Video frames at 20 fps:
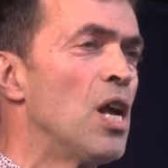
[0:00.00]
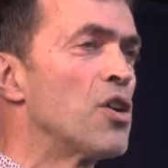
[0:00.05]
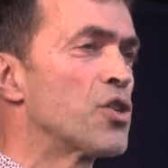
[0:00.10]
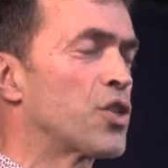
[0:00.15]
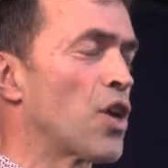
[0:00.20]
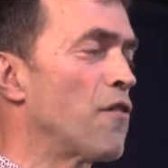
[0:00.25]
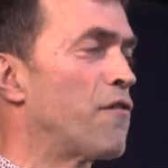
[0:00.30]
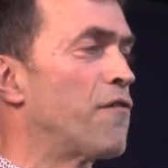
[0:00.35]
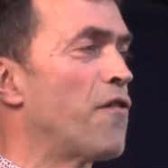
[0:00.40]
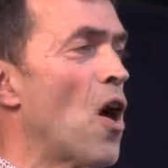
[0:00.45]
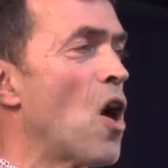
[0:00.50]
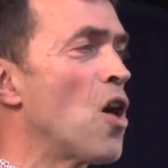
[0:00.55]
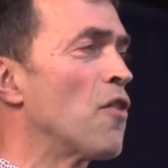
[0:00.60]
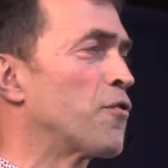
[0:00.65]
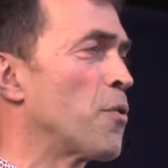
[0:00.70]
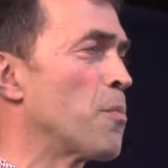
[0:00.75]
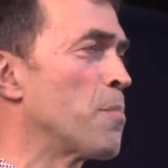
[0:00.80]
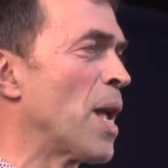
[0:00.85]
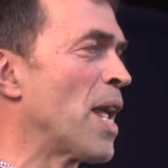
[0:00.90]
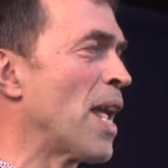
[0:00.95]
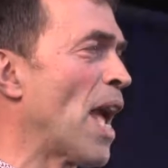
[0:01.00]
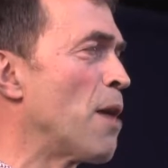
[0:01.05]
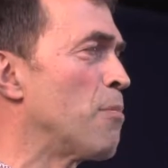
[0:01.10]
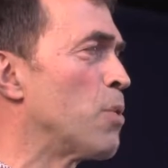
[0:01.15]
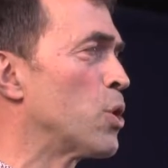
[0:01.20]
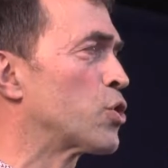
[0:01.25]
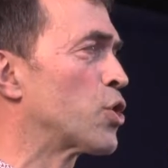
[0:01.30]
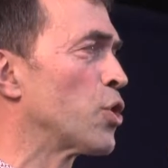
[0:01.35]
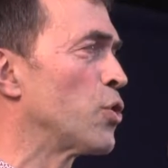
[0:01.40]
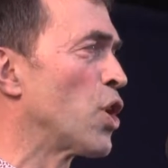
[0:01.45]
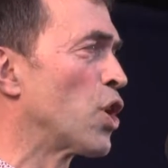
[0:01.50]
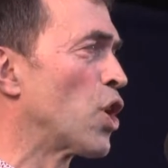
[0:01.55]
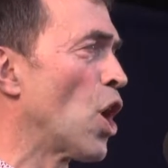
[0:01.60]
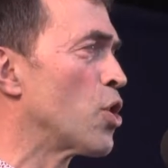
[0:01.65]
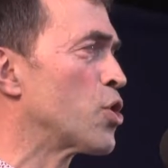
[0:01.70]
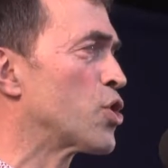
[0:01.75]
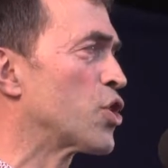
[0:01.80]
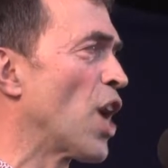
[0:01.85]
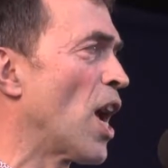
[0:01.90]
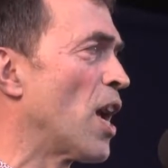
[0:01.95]
So far from being able to
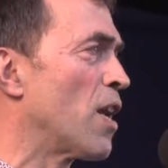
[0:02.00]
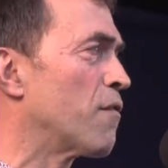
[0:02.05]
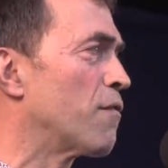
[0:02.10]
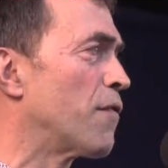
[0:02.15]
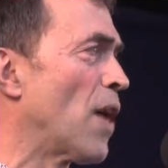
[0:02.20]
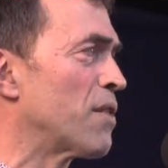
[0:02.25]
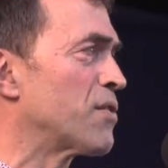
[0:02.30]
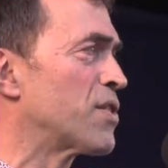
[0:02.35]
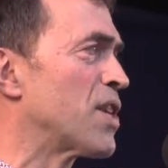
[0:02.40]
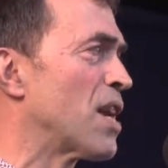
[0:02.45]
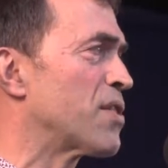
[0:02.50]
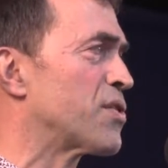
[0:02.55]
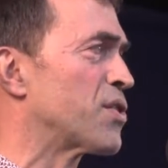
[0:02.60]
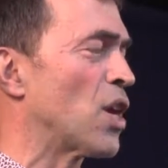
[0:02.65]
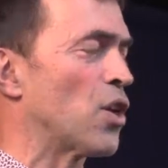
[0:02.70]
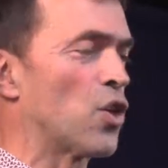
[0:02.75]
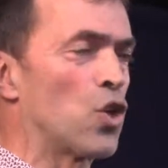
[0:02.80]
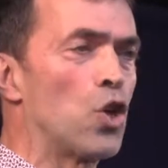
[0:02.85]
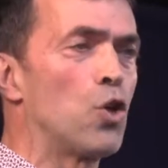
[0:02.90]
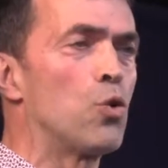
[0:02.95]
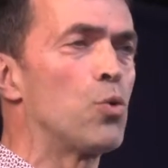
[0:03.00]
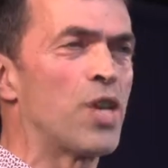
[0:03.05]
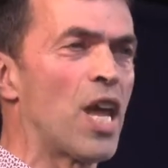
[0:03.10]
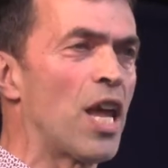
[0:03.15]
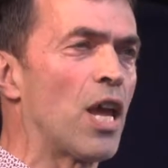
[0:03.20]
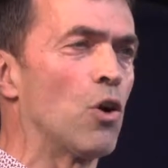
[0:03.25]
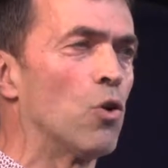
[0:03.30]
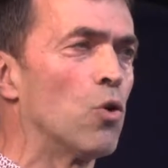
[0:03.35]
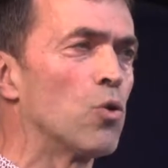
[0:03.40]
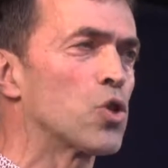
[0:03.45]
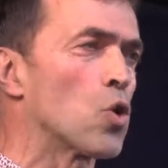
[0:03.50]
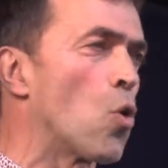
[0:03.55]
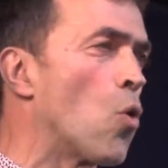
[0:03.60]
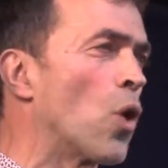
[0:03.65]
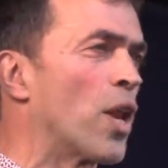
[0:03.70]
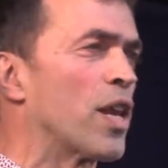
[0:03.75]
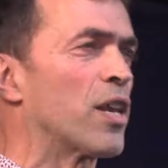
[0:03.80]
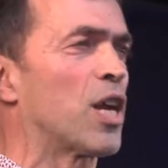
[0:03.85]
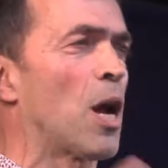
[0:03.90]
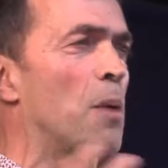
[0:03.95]
negotiate fantastic new deals,
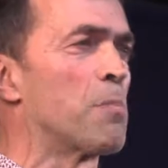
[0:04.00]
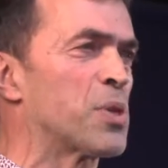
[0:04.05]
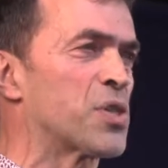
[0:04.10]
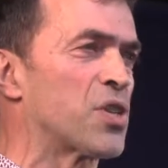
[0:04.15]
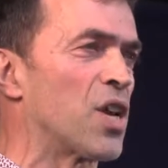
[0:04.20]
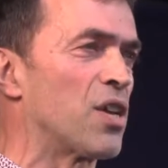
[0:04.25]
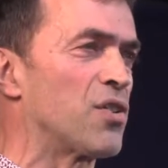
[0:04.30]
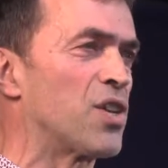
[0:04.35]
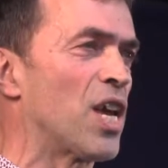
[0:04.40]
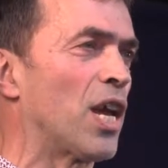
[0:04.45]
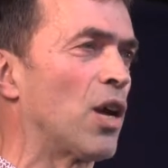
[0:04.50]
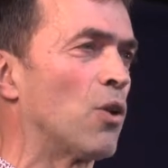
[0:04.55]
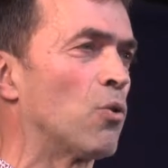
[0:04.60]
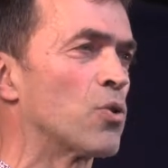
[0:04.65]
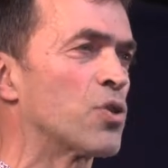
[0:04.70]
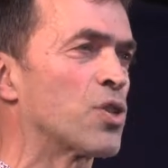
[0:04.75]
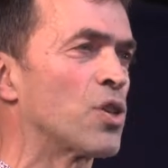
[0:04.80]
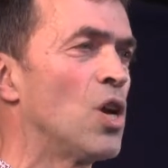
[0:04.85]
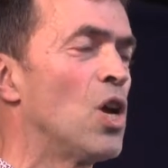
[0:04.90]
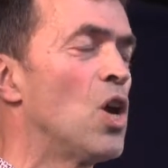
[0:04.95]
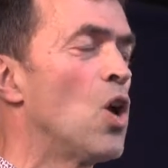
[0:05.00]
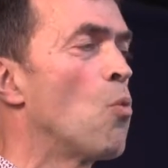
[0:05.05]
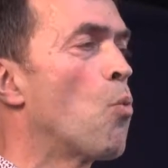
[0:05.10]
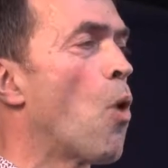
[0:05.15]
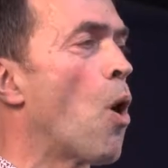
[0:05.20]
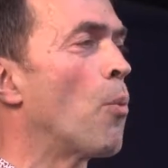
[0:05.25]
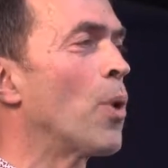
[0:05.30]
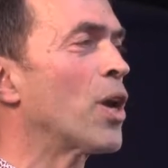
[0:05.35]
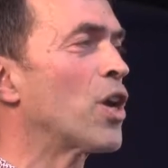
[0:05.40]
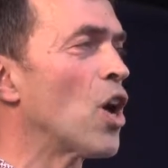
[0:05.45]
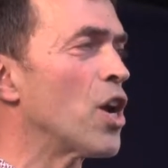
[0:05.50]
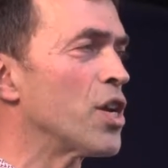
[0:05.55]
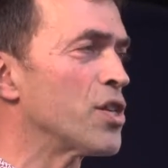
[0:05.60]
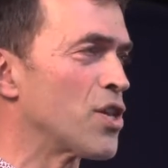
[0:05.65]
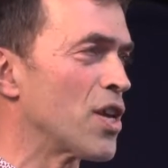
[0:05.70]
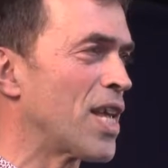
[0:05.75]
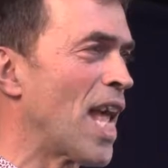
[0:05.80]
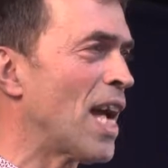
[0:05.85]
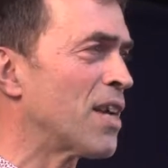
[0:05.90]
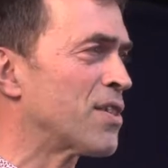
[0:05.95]
all-encompassing deals, what we're going
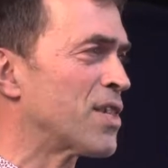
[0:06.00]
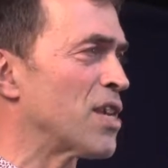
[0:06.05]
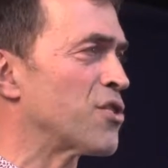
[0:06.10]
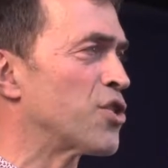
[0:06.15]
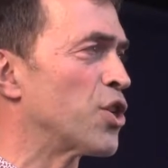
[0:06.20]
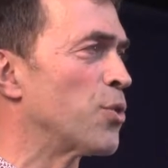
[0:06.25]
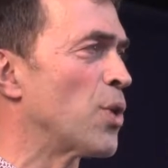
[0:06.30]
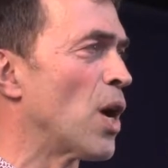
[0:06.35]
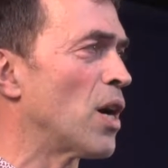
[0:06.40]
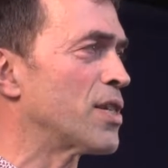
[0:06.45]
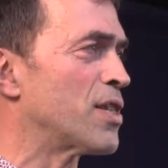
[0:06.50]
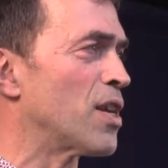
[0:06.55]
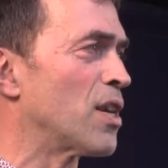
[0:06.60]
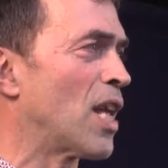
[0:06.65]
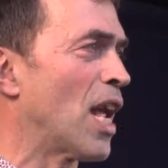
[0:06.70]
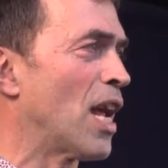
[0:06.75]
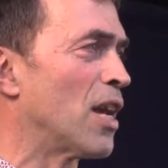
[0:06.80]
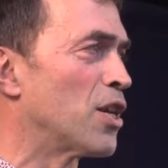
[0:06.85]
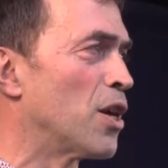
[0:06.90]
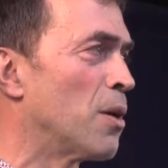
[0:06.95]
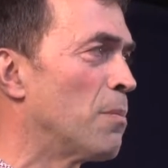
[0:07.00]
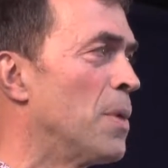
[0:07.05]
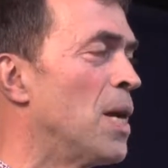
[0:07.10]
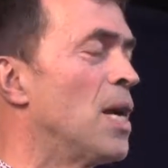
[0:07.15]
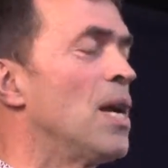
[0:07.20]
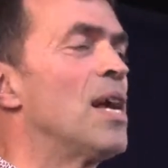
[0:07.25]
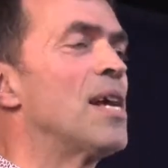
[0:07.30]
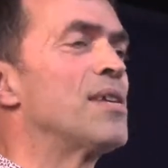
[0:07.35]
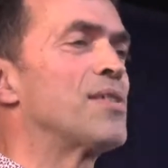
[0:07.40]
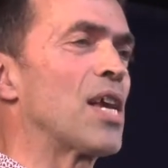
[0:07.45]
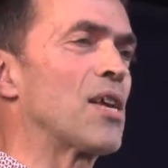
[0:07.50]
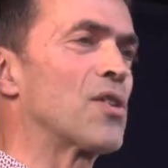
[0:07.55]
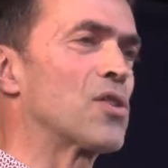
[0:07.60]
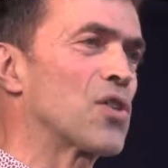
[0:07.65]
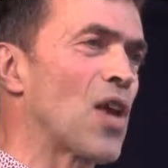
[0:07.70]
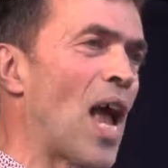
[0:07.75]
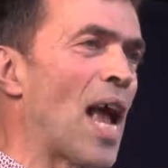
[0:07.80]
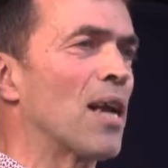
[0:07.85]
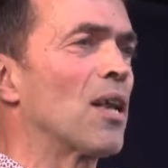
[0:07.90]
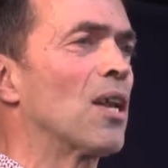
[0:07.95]
to get as a United Kingdom is
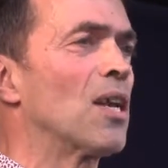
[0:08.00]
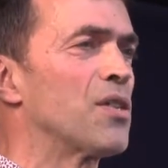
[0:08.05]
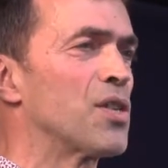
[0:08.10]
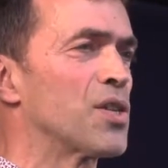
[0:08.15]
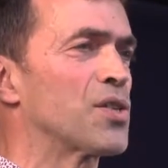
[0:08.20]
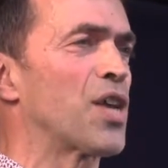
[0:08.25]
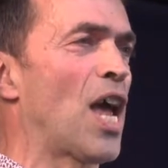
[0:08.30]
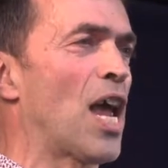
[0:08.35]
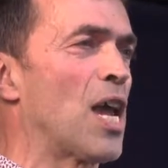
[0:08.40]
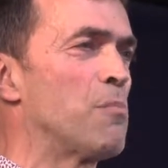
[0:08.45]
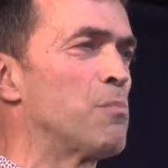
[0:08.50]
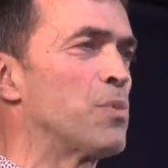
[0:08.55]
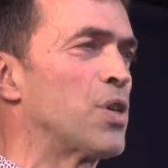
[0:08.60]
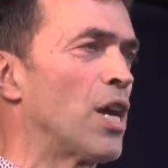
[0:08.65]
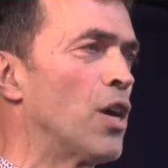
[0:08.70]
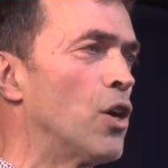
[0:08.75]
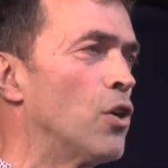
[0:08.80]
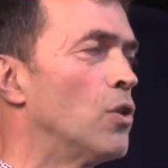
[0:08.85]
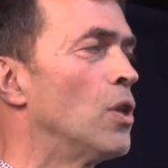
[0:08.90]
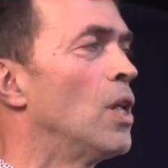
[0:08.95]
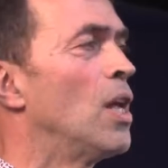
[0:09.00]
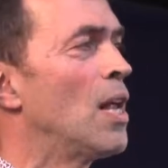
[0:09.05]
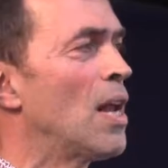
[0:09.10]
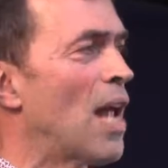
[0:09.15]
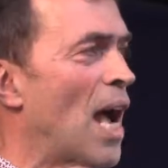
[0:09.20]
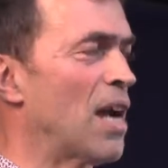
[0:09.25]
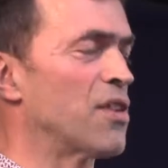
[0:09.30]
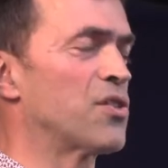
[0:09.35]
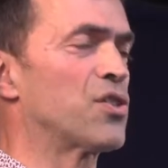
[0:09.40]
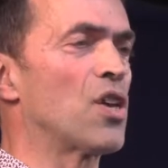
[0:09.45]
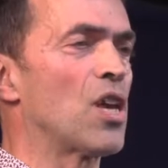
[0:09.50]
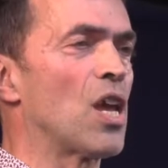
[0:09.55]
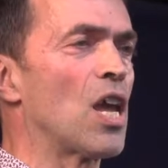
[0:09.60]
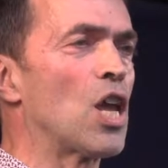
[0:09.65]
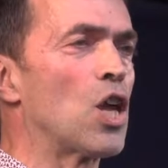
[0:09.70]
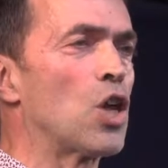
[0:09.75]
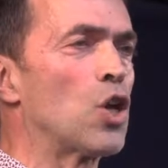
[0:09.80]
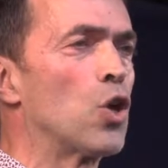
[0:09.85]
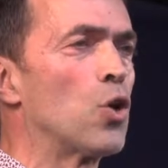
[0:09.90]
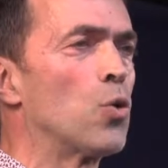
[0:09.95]
exactly the same deal as the
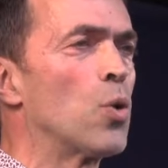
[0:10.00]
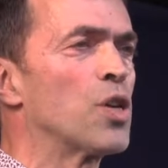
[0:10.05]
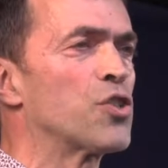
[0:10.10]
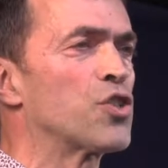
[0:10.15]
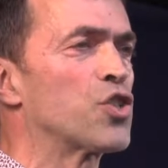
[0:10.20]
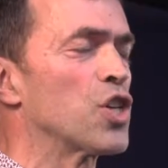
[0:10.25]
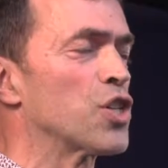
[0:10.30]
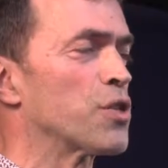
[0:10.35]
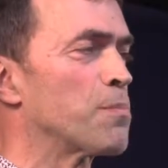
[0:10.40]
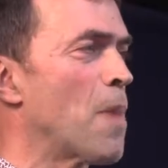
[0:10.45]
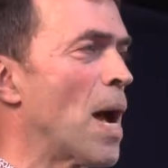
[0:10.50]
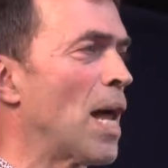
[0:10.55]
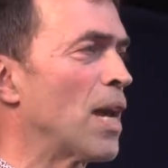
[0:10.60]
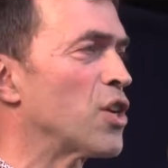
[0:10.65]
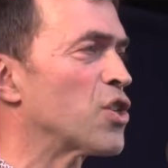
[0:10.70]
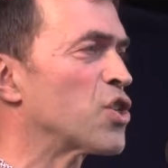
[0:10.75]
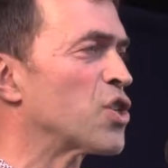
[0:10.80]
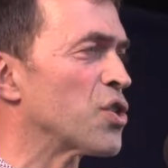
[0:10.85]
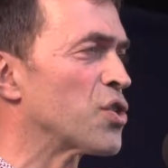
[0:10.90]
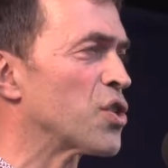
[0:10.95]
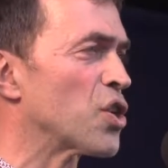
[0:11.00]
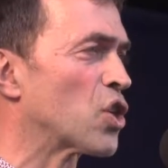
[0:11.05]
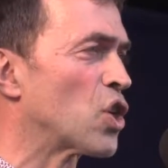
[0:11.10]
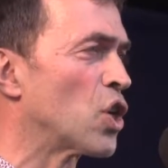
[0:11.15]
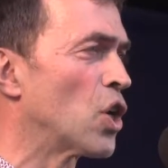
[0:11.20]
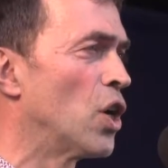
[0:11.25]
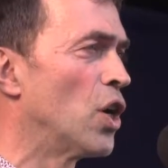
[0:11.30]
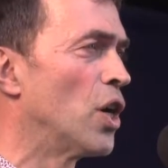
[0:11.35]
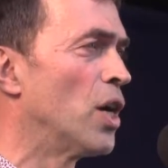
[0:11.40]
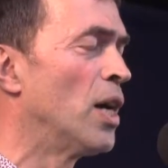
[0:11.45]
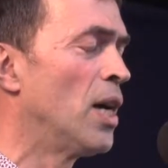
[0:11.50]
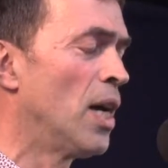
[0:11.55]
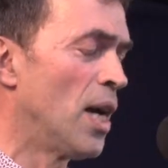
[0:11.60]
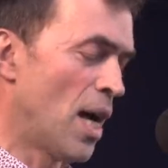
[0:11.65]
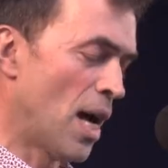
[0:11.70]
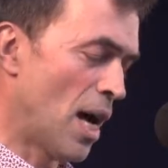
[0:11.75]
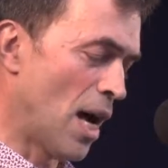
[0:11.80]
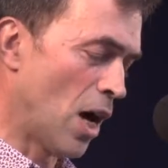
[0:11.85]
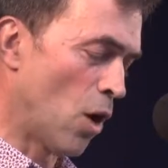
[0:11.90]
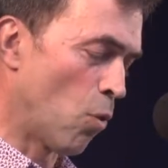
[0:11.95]
EU has just managed to secure
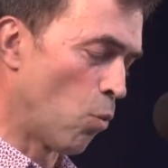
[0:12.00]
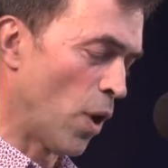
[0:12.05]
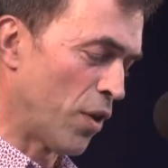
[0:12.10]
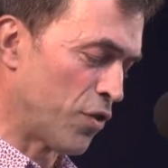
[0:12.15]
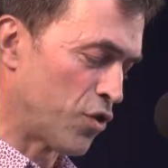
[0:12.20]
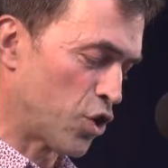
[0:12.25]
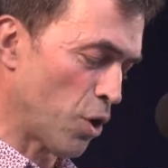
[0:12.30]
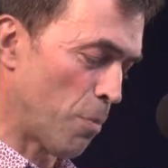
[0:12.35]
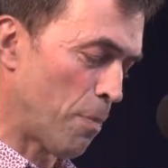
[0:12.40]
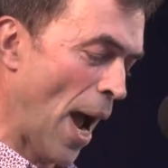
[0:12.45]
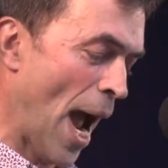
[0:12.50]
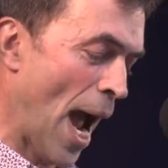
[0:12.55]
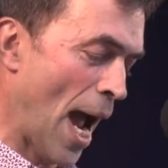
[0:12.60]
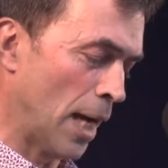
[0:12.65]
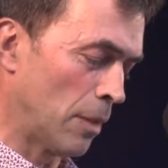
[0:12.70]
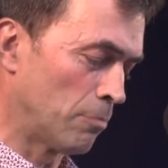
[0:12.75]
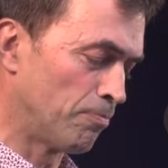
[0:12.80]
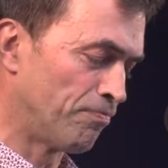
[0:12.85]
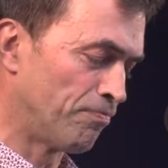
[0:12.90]
with Japan.